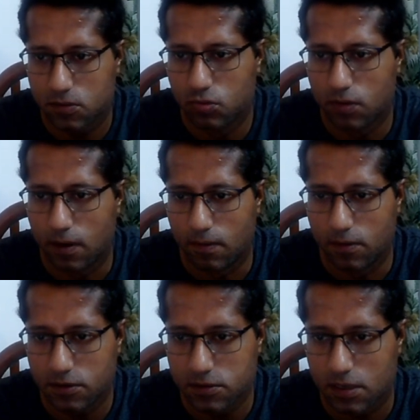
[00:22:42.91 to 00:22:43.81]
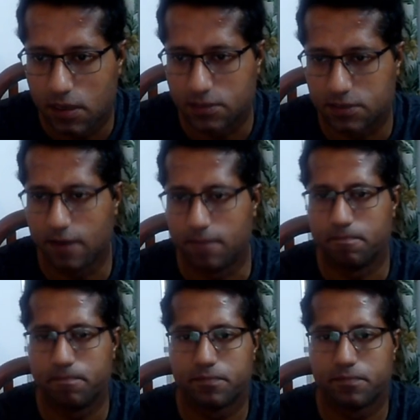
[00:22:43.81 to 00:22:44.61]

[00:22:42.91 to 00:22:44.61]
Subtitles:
two numbers are same.